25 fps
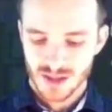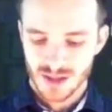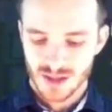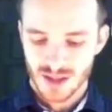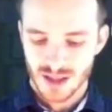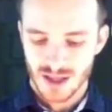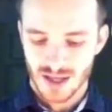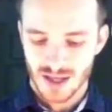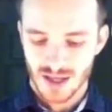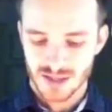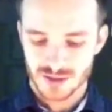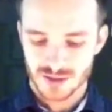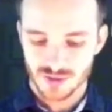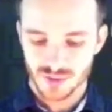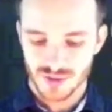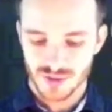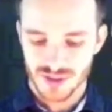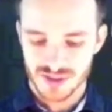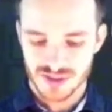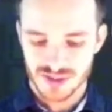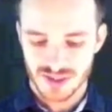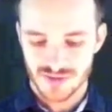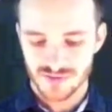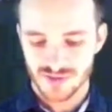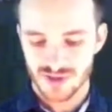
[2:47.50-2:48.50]
at
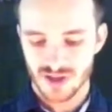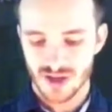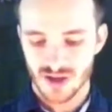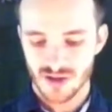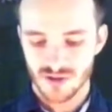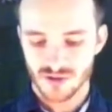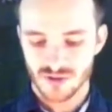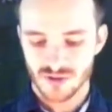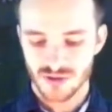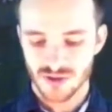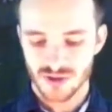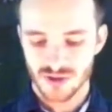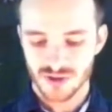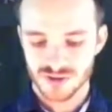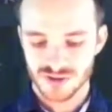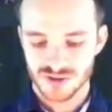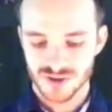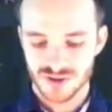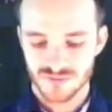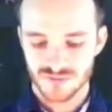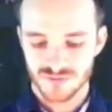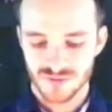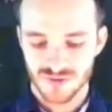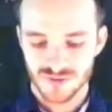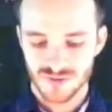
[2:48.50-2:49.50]

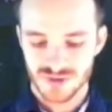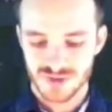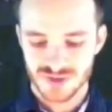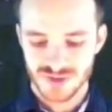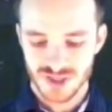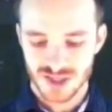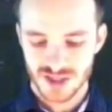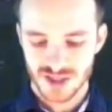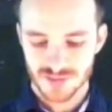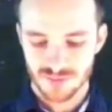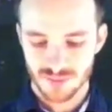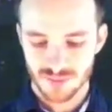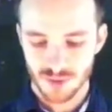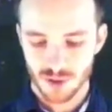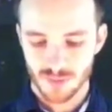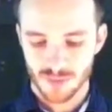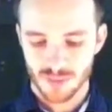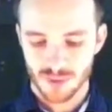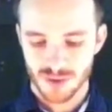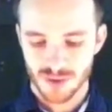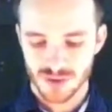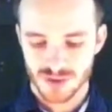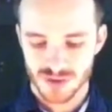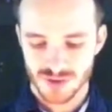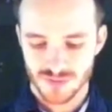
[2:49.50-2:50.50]
$27.50 per
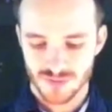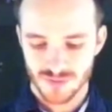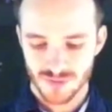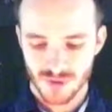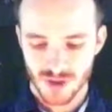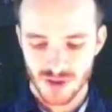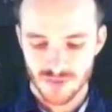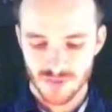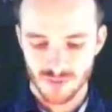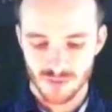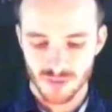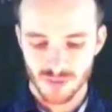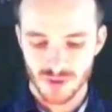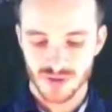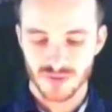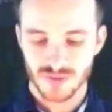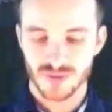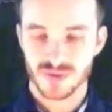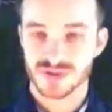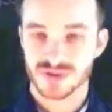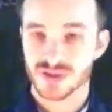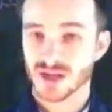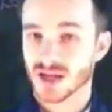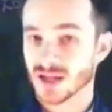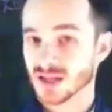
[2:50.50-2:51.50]
person for everyone who
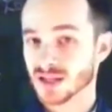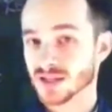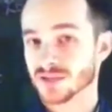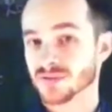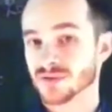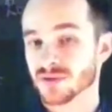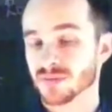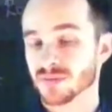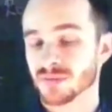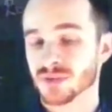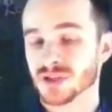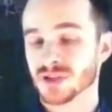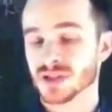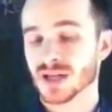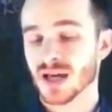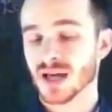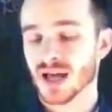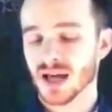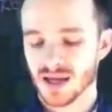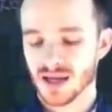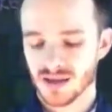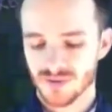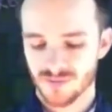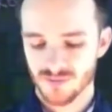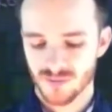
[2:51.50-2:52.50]
has not lived in
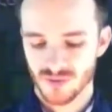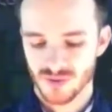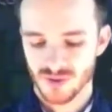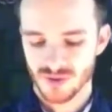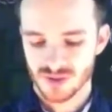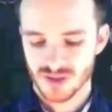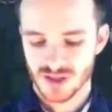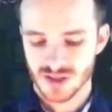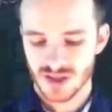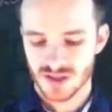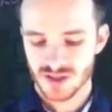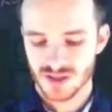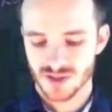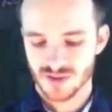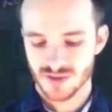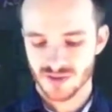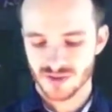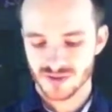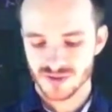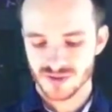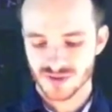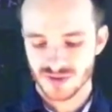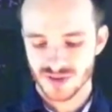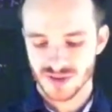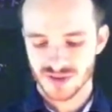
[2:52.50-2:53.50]
PA for 10
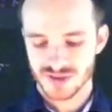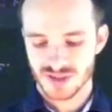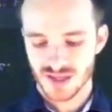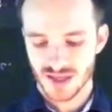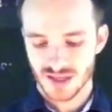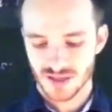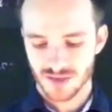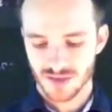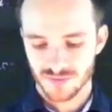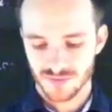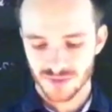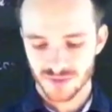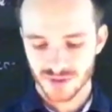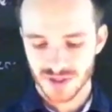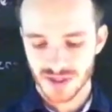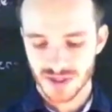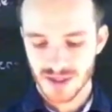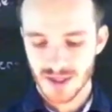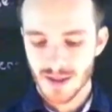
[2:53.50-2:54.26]
years consecutively.